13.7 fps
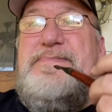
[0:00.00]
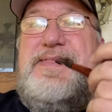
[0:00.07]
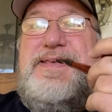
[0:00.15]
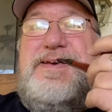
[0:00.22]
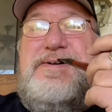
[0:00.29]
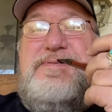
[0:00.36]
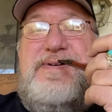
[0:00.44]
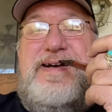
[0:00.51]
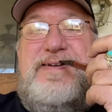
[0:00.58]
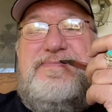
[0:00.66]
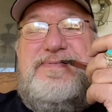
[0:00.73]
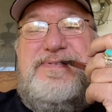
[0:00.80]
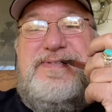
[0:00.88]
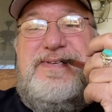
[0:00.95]
go
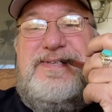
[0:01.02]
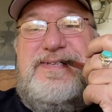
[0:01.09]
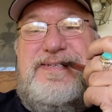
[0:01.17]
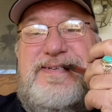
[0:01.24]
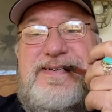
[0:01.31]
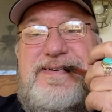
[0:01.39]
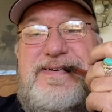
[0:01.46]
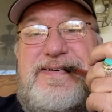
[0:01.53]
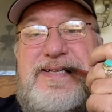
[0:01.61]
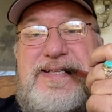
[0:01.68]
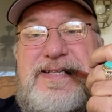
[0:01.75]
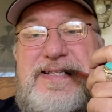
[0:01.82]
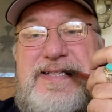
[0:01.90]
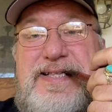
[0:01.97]
after this the
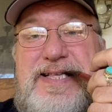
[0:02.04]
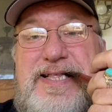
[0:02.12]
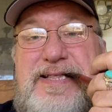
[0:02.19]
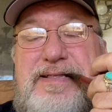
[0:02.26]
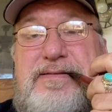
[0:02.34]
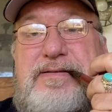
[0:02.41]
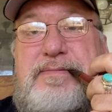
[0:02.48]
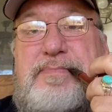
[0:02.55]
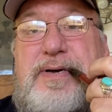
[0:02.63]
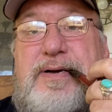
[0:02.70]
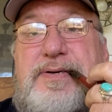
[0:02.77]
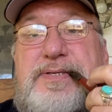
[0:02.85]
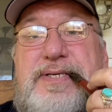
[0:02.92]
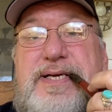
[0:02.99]

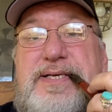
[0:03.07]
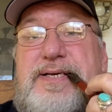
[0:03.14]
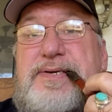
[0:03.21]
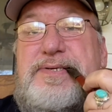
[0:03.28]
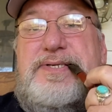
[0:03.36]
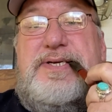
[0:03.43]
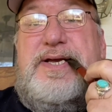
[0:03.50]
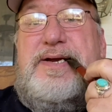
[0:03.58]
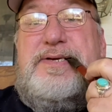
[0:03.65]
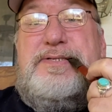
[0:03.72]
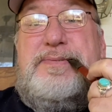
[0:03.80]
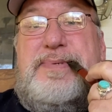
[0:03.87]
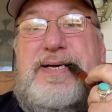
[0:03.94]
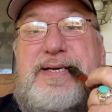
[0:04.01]
balls, and that's all she
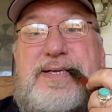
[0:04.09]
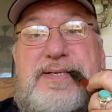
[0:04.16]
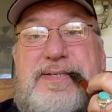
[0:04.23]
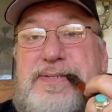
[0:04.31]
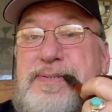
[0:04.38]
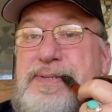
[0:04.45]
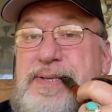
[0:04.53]
cares about is,